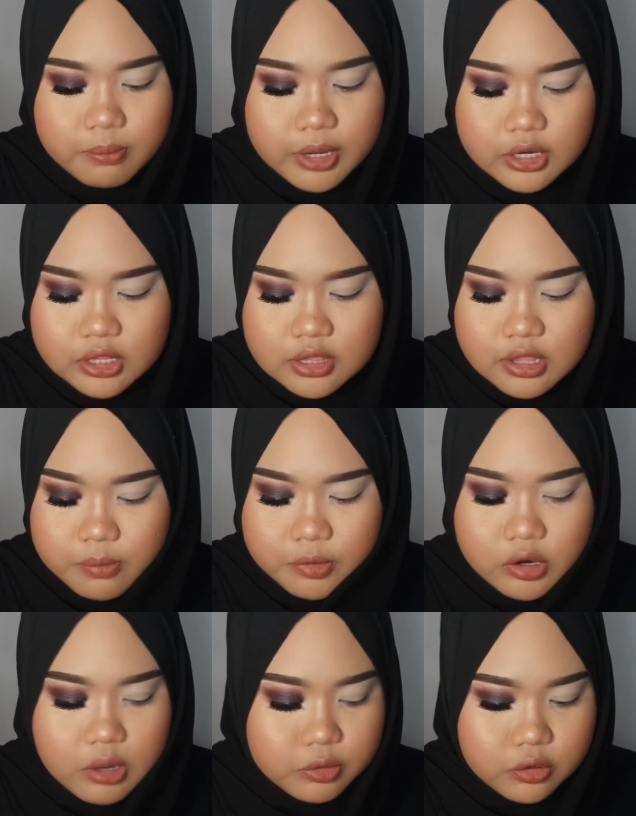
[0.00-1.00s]
But this
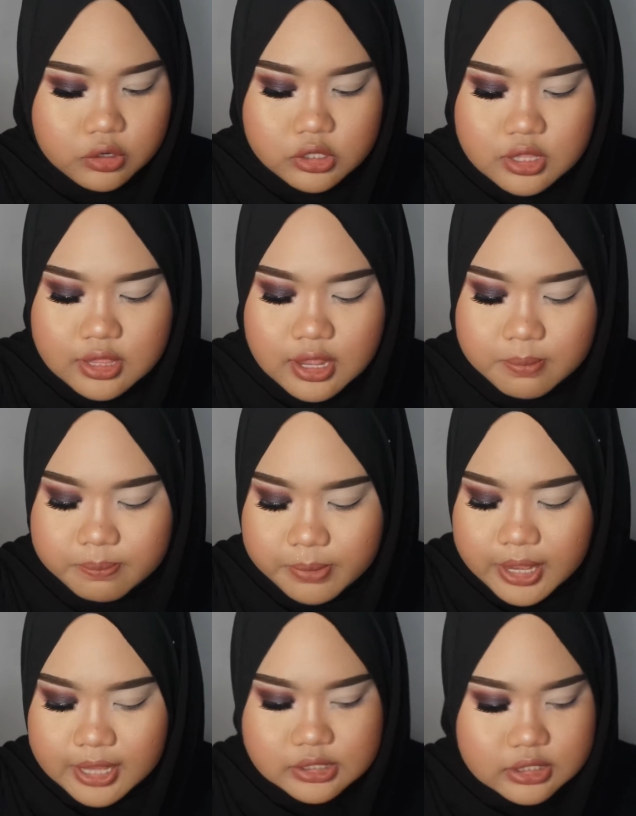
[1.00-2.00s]
time around, I'm not going to set,
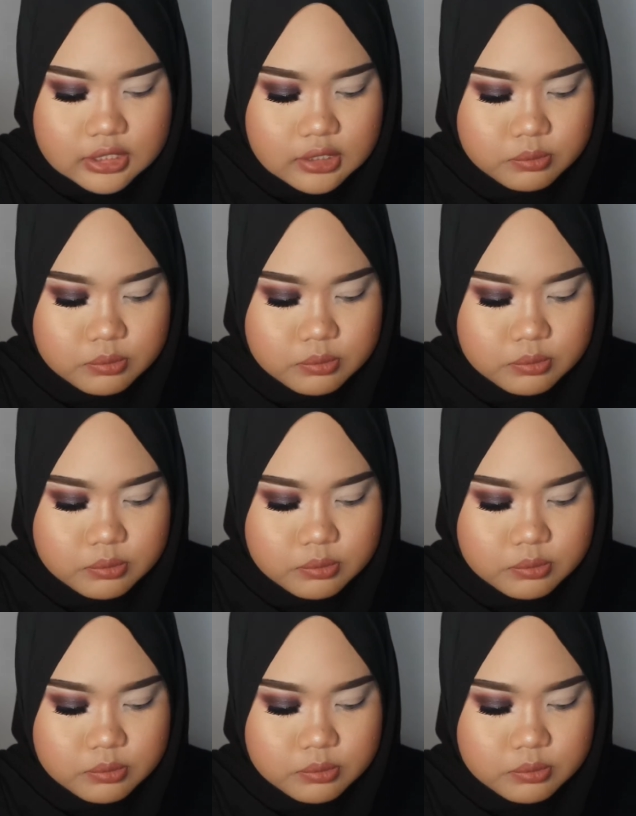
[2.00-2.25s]
but